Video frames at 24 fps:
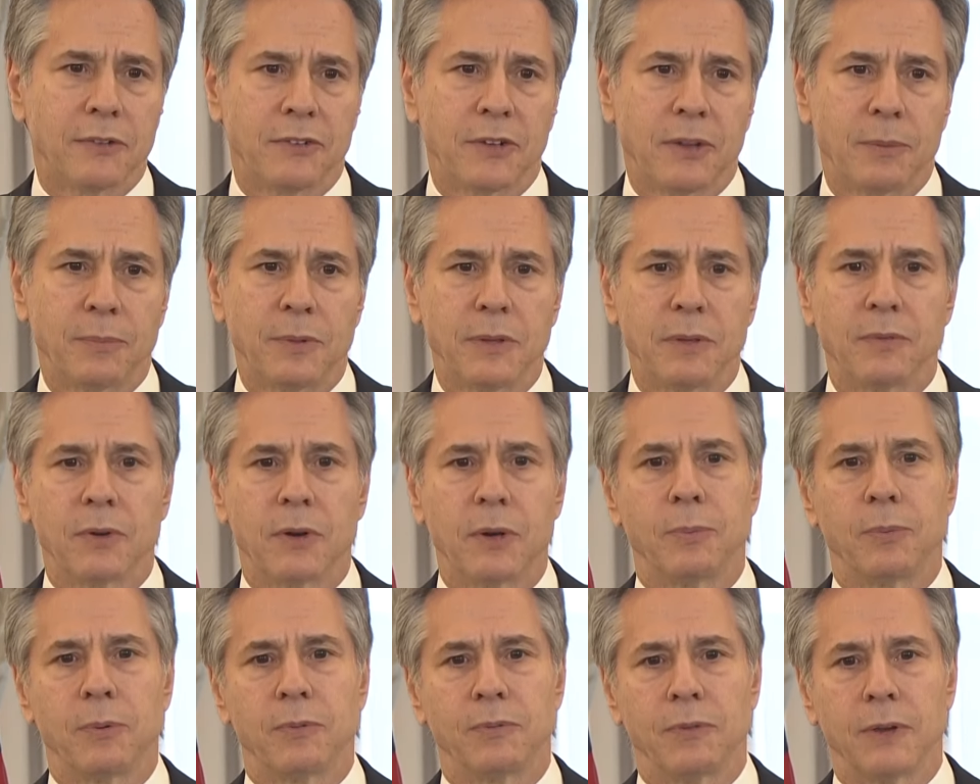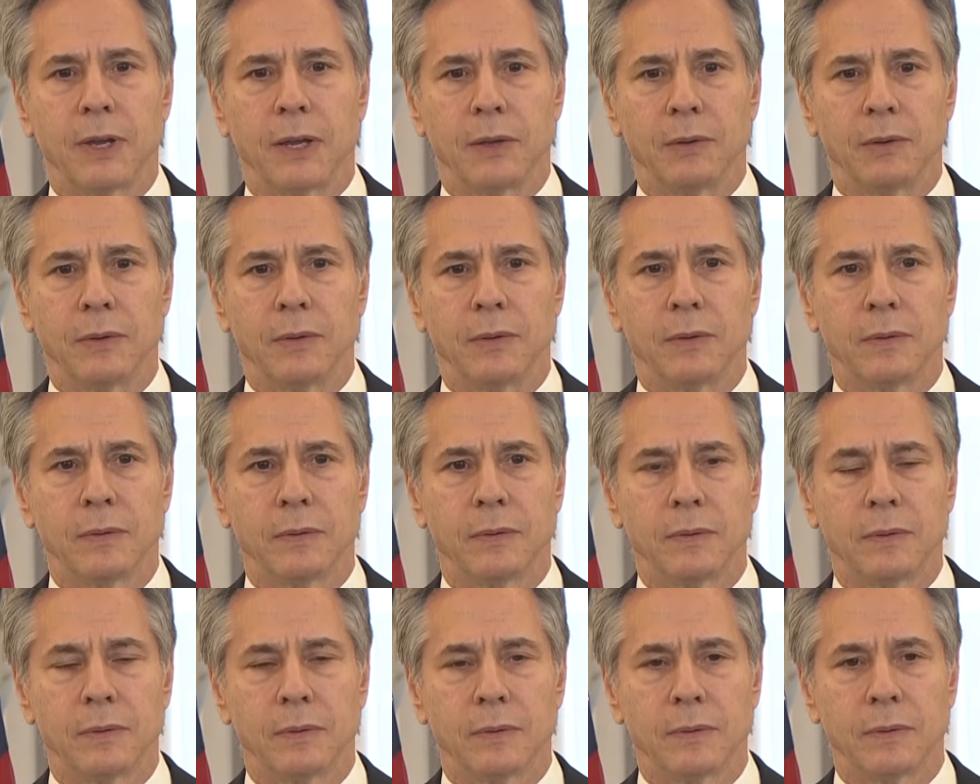something very profound,
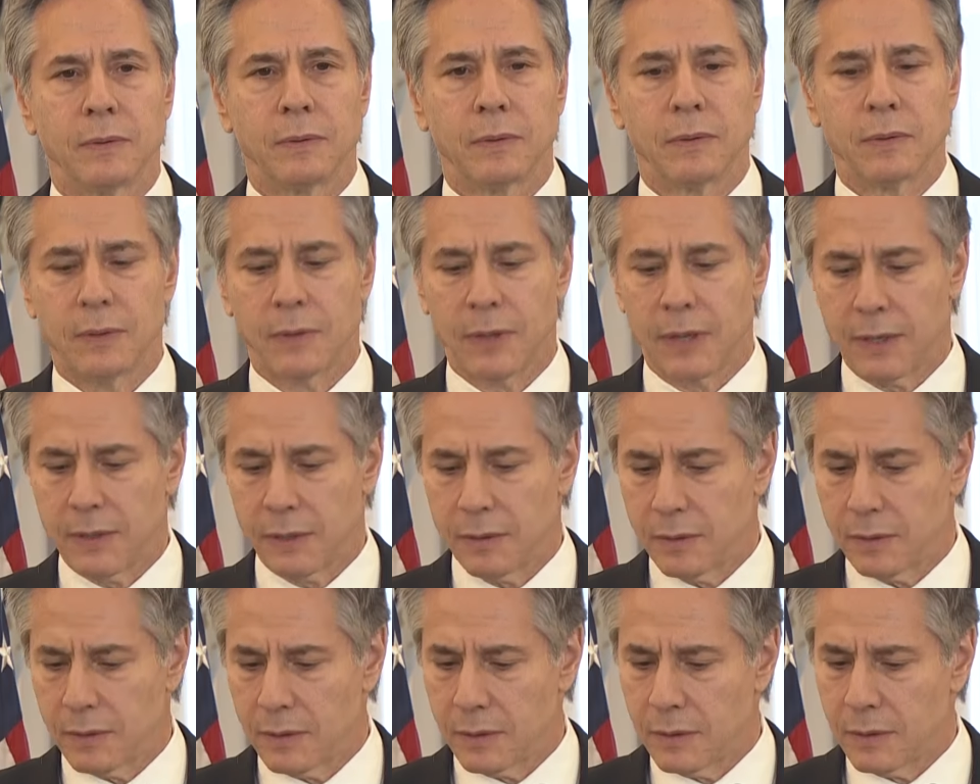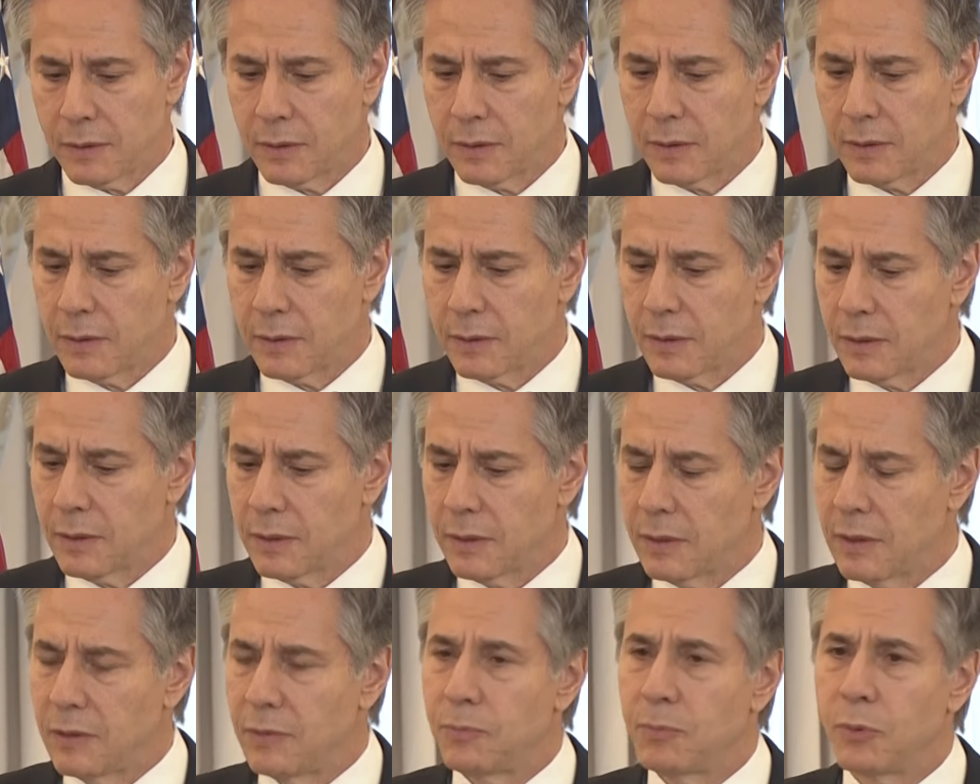that
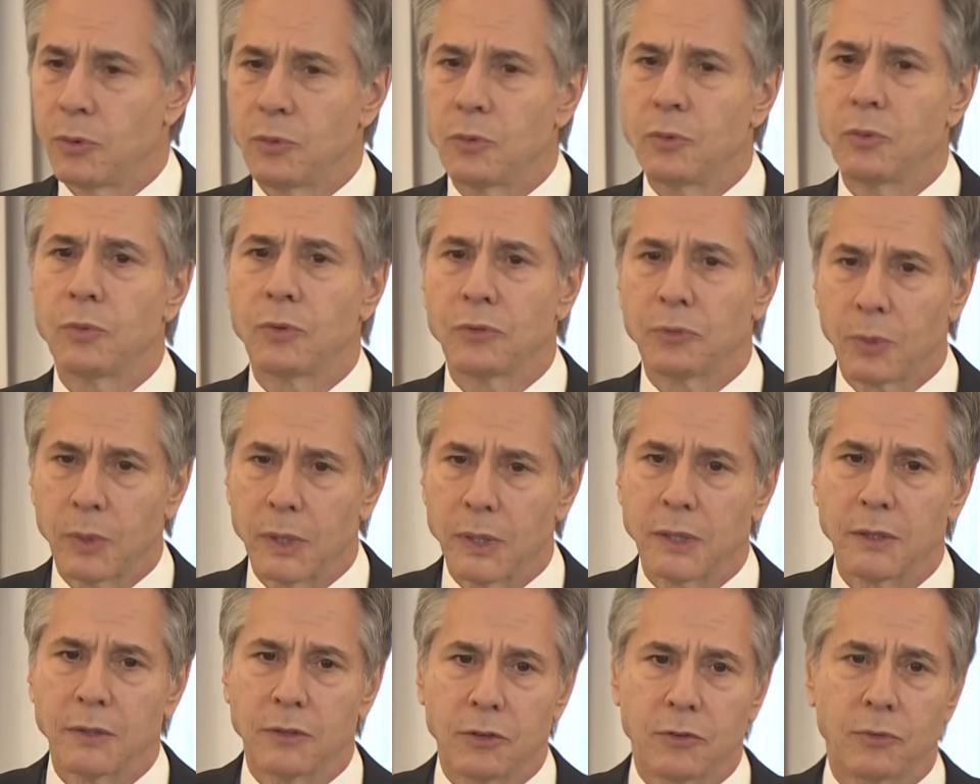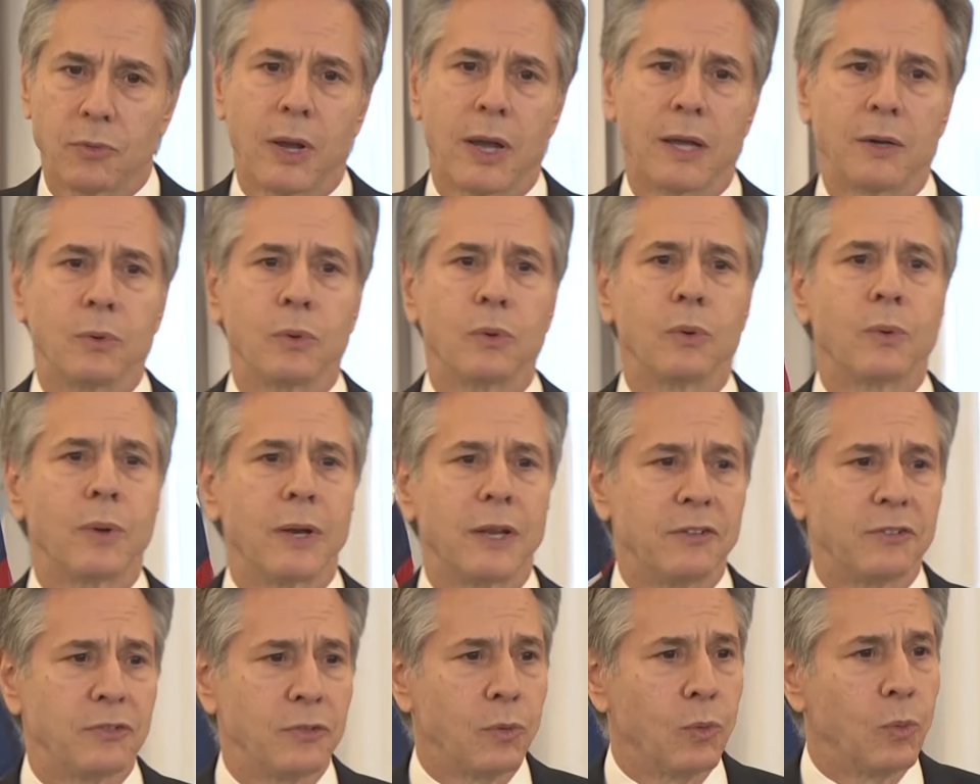if Putin was willing to try to
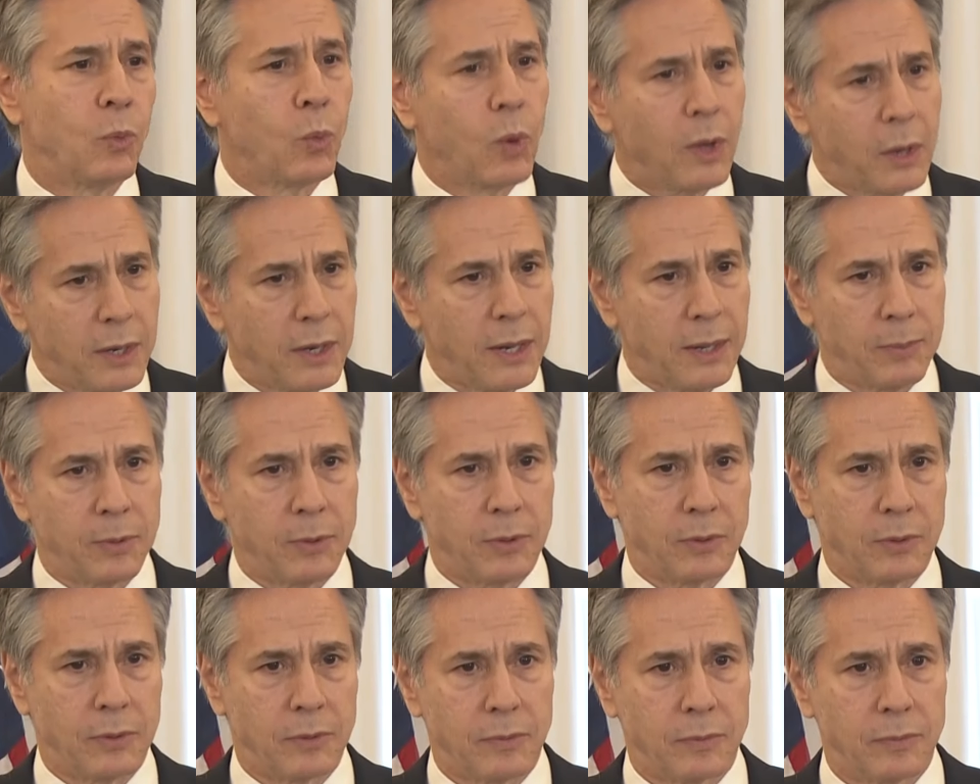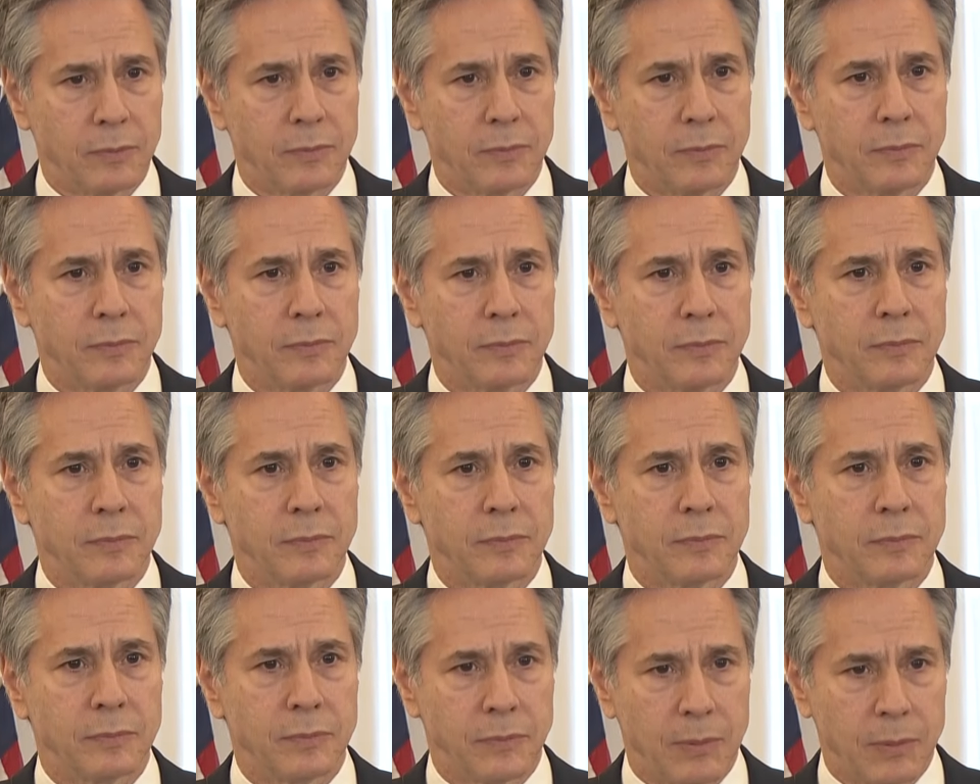erase one neighbor
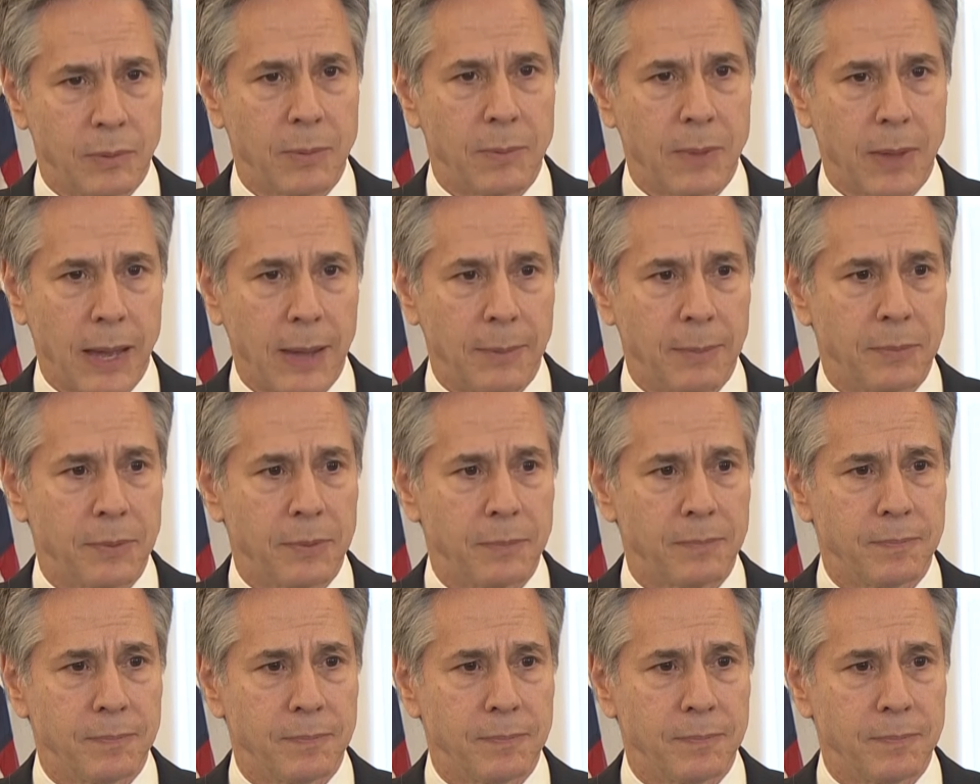from the map,